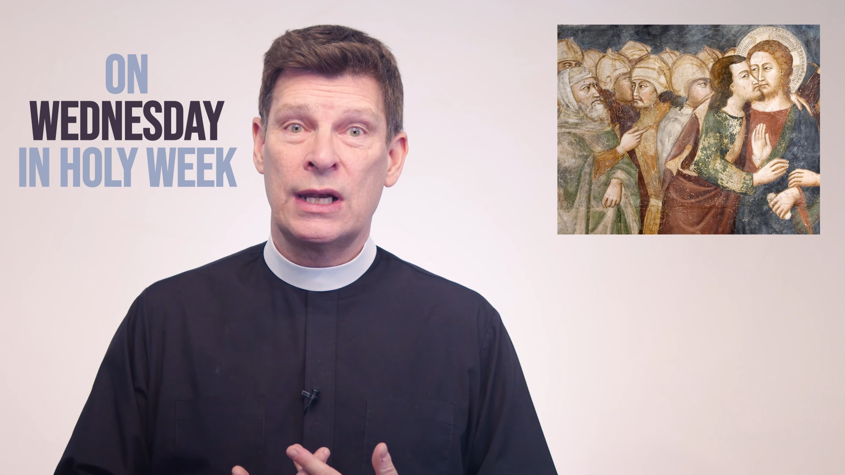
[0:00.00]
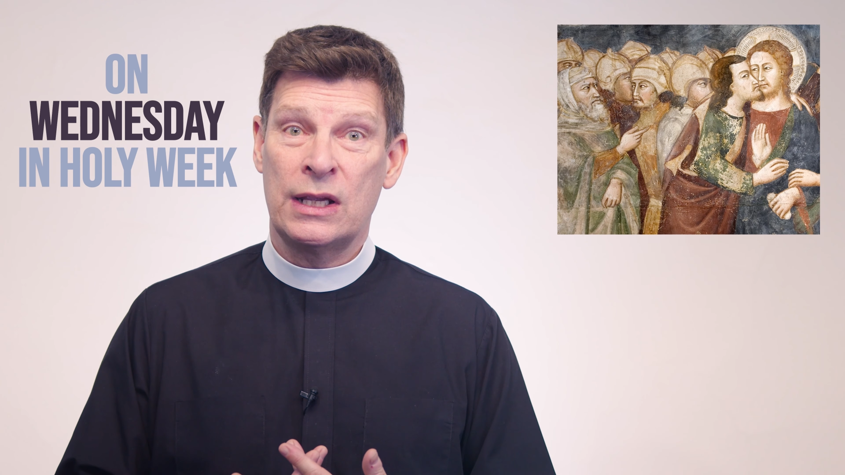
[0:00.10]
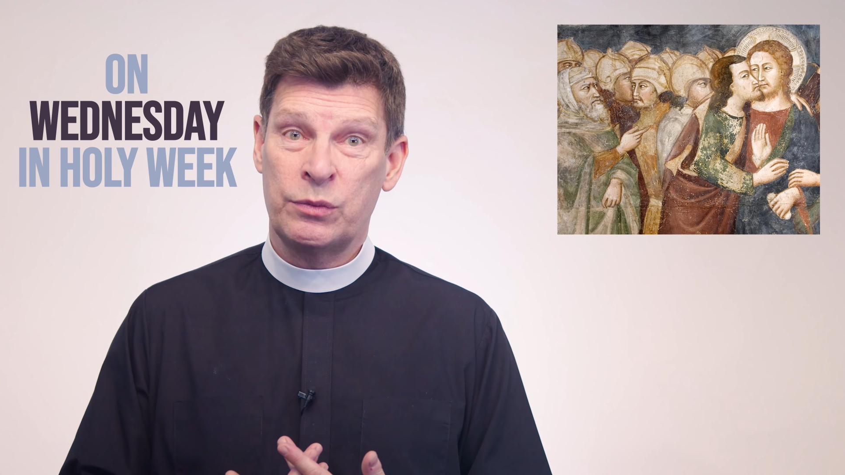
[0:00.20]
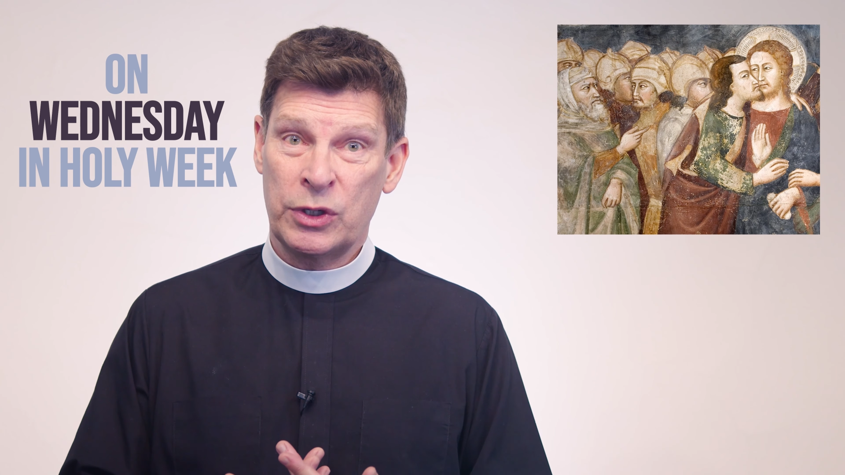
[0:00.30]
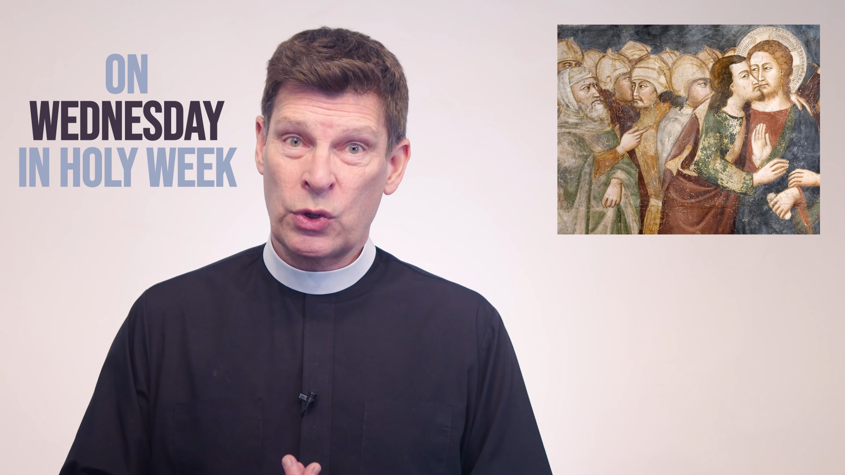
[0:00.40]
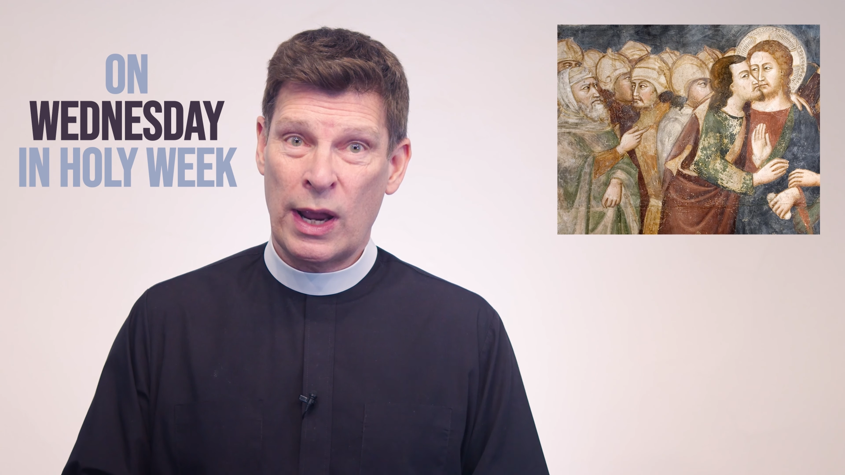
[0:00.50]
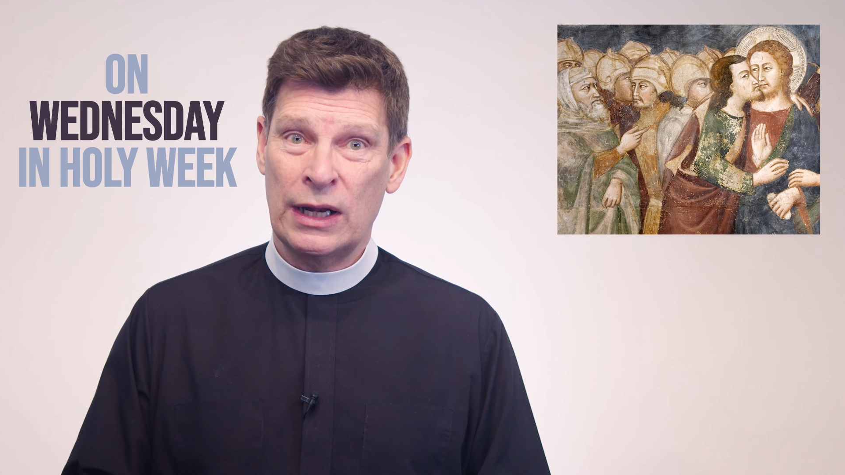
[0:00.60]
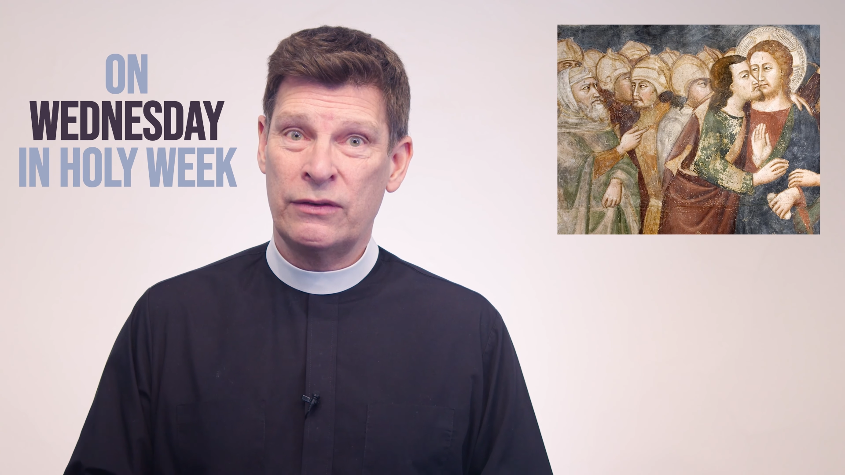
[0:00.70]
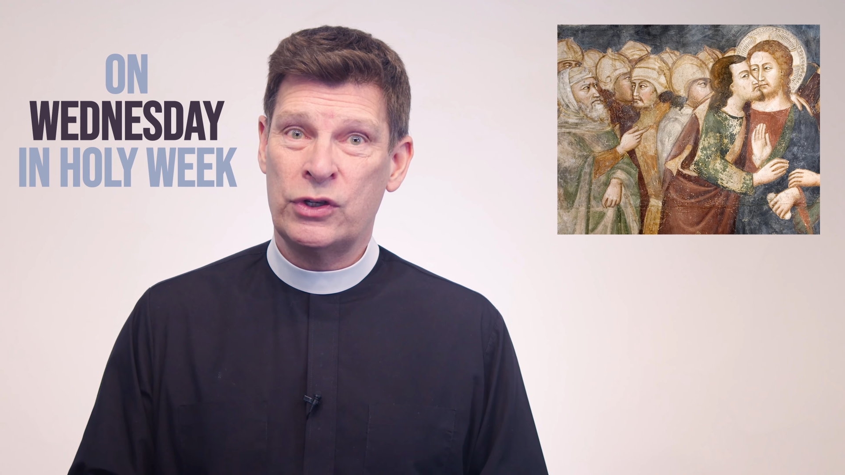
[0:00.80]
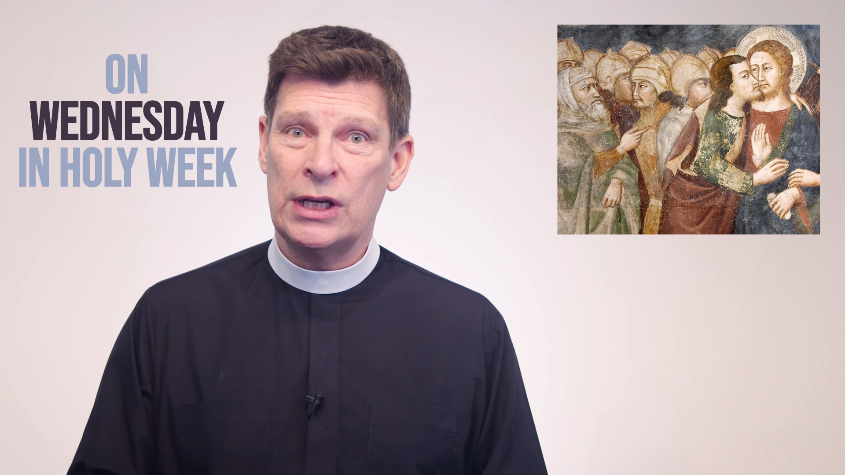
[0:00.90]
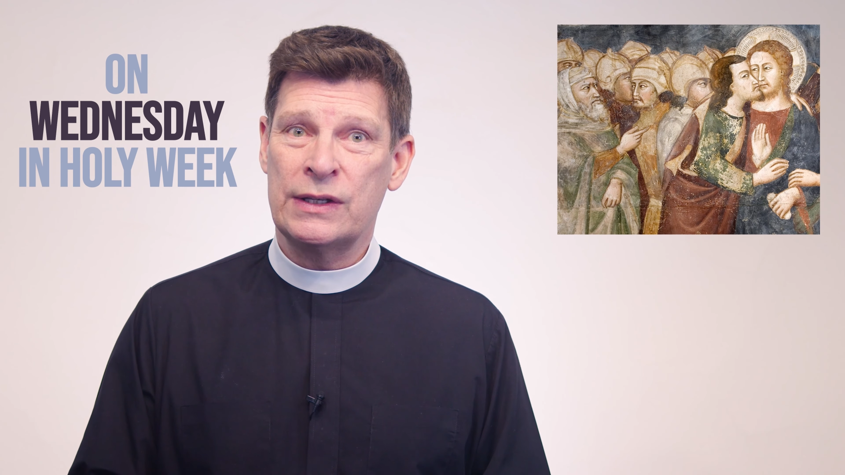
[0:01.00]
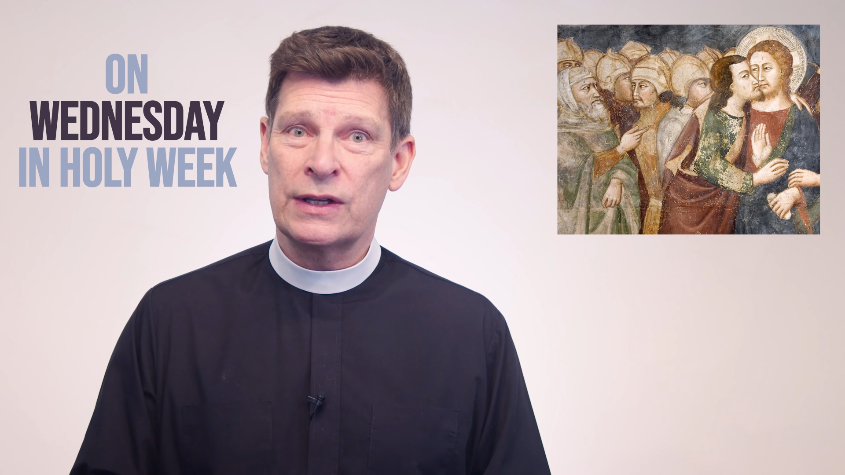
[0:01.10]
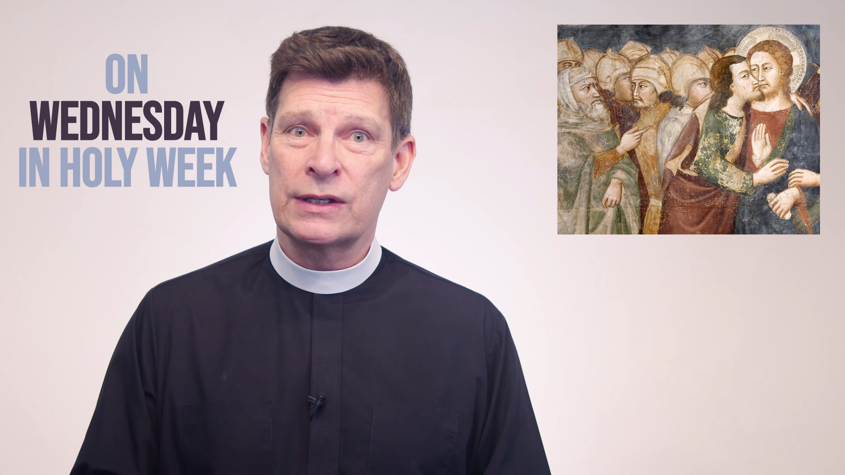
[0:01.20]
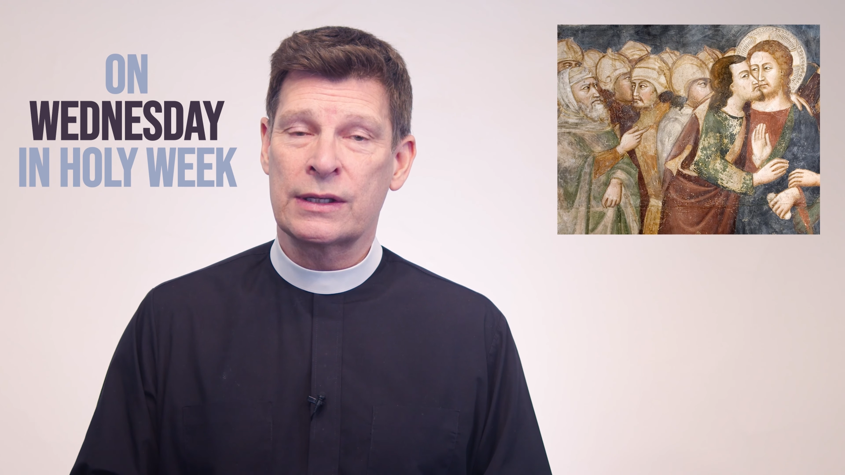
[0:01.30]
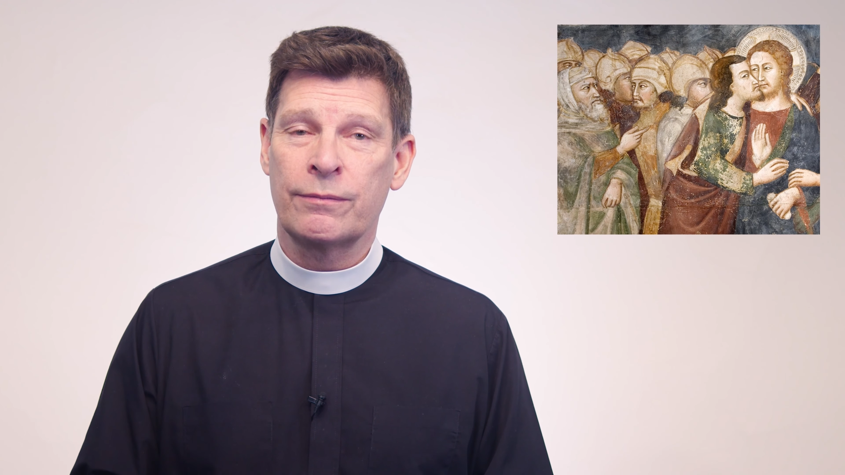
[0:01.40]
and his betrayal of
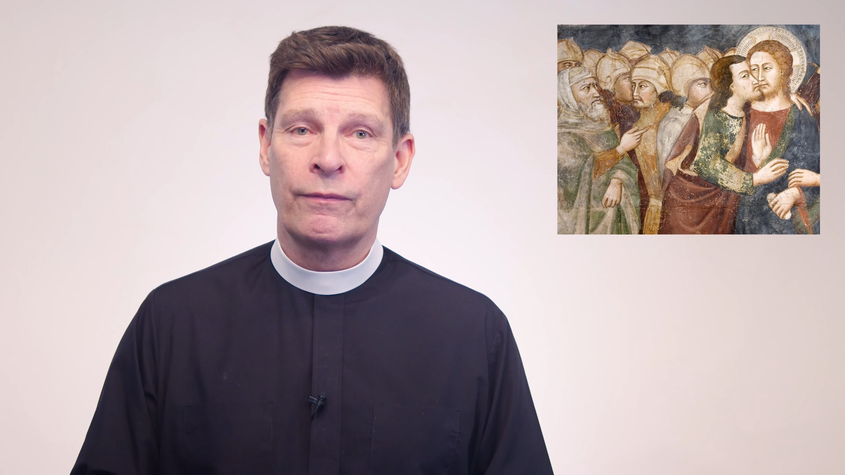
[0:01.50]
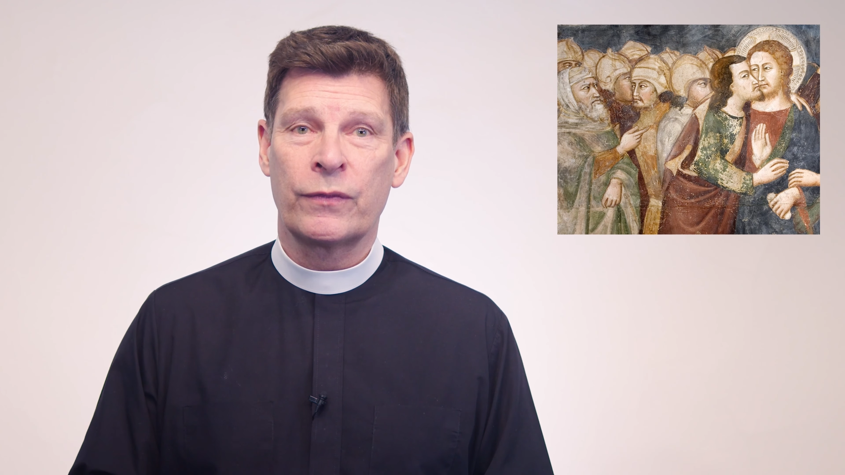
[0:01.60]
Jesus.